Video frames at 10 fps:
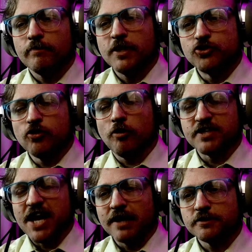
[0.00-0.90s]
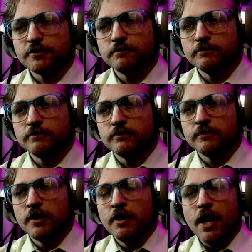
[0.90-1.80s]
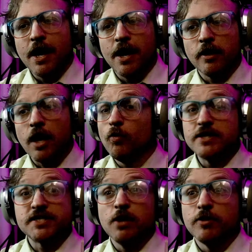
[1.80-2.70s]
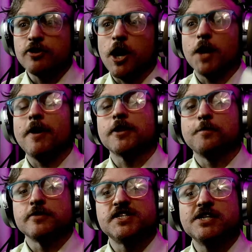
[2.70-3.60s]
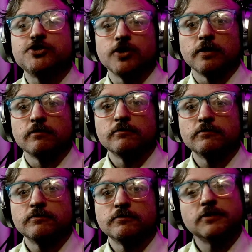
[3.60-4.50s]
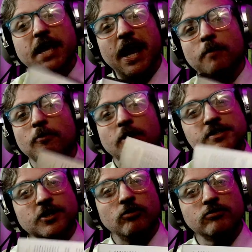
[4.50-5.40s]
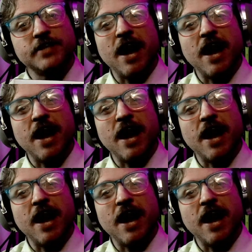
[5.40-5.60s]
these drone attacks, and and we see and we talk about the precision, the camera as it goes